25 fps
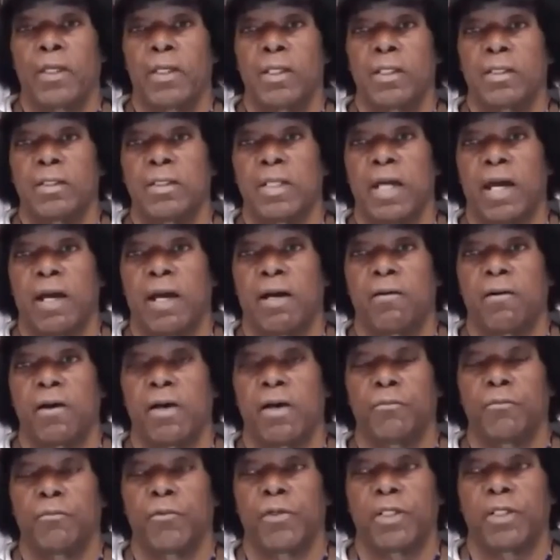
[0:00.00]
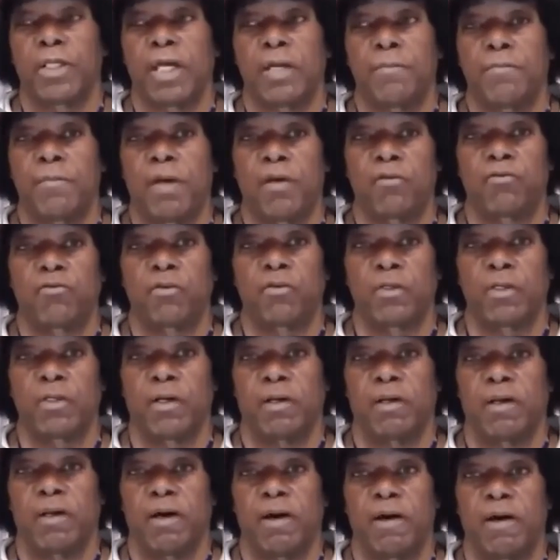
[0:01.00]
Now, and when they mention
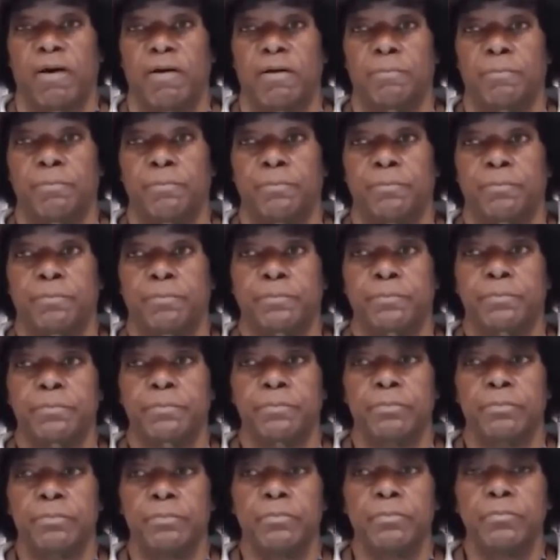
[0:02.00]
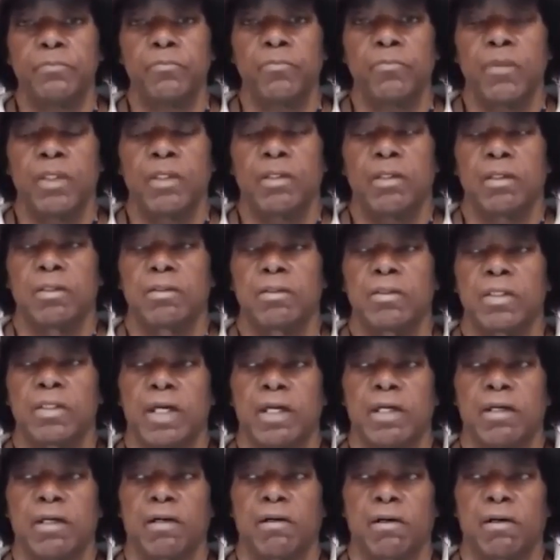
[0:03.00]
Allah,
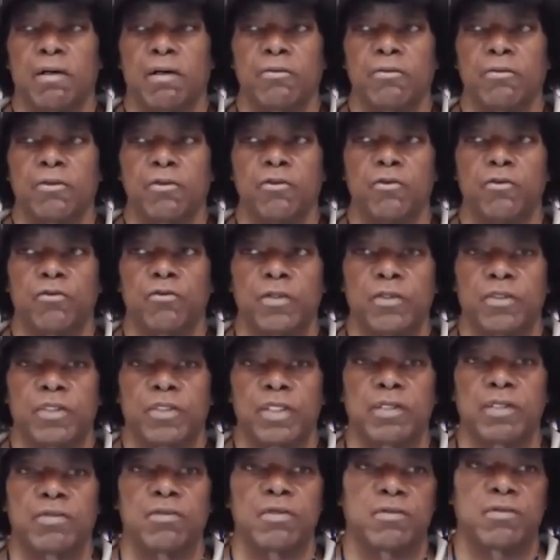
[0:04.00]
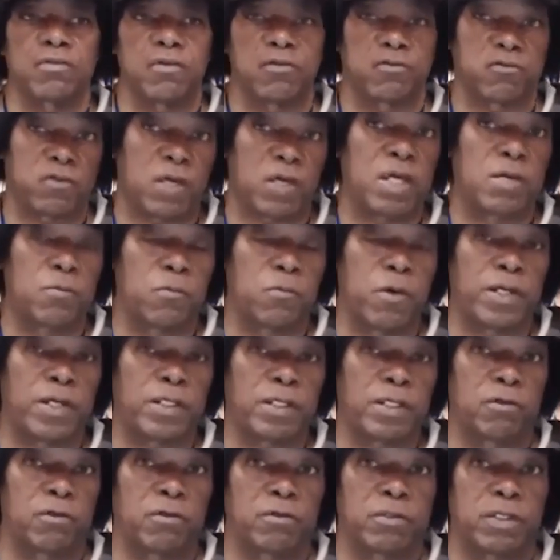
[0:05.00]
they usually think the same way
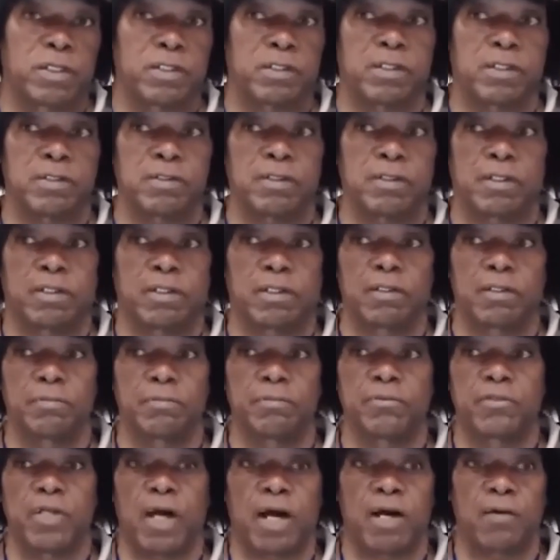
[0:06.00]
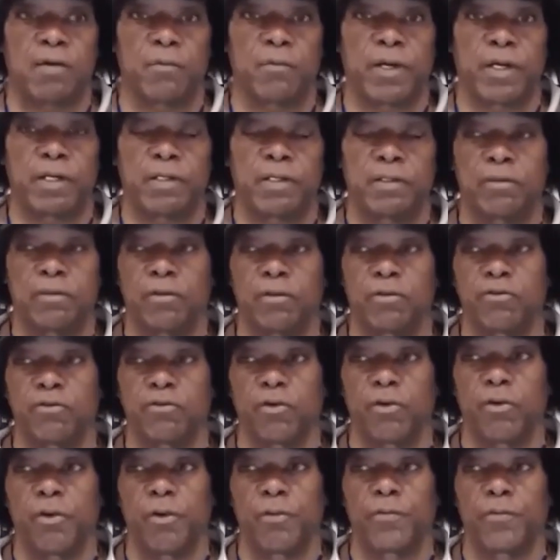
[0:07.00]
they look at Yahweh or
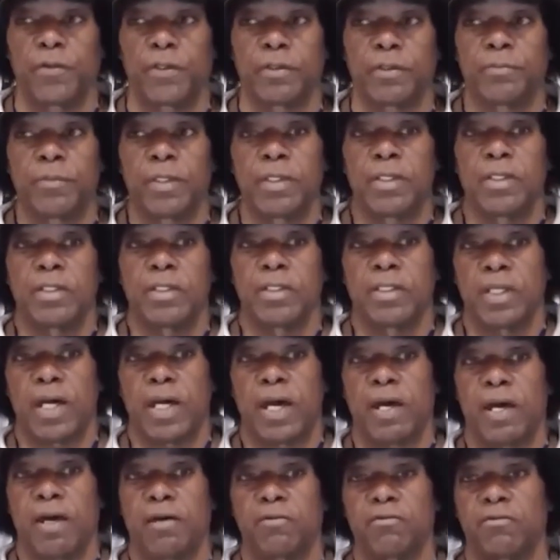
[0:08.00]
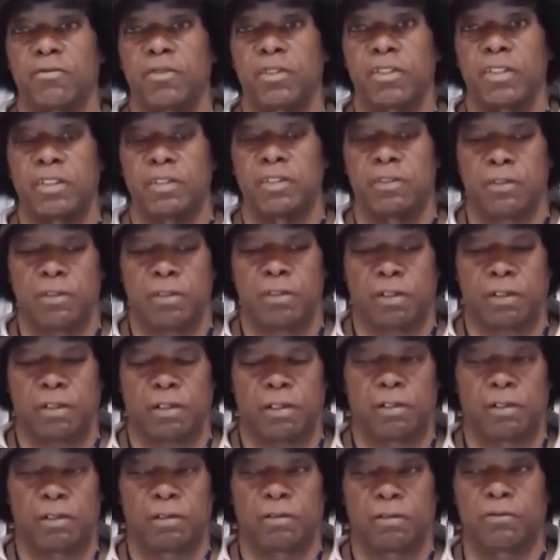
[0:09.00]
Jehovah as the
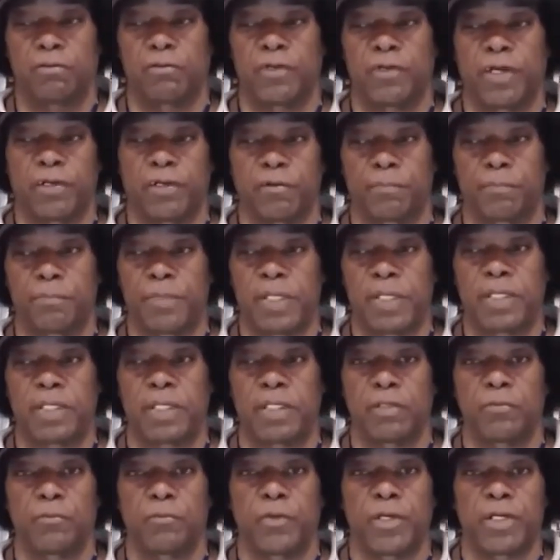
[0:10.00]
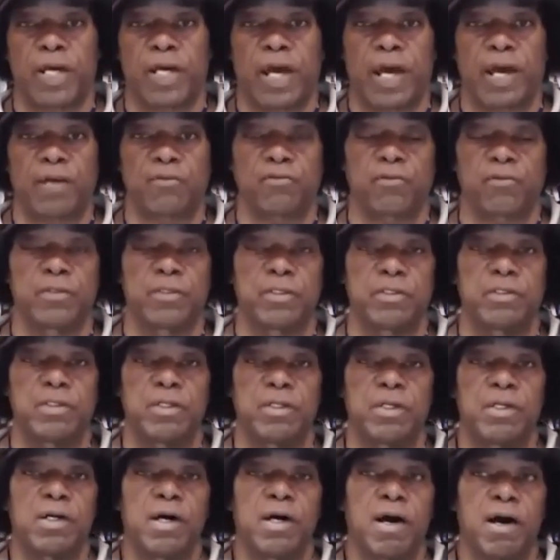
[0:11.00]
creator being, when actually
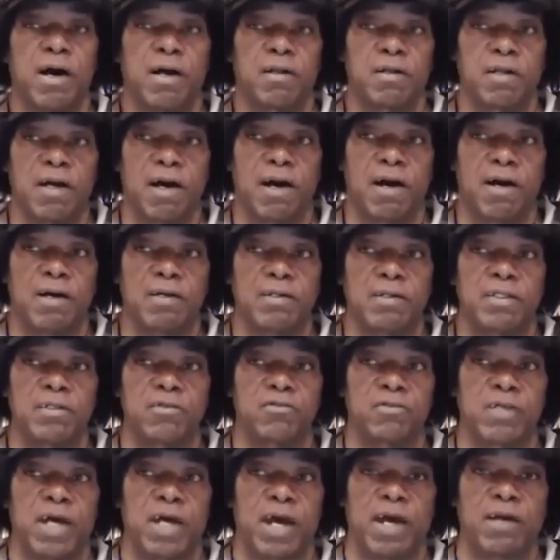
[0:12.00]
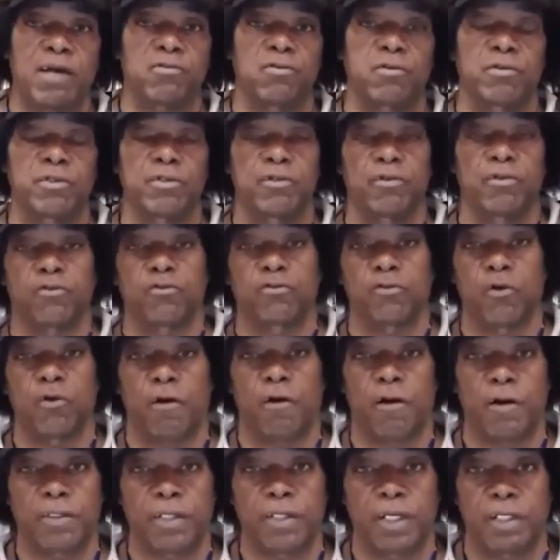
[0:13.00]
Allah is actually the
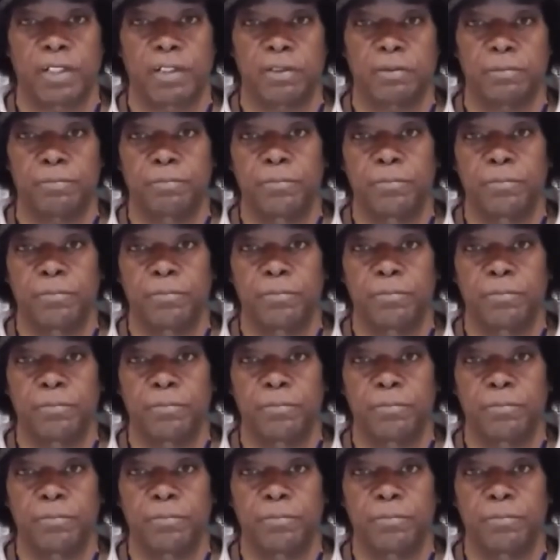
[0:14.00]
stargate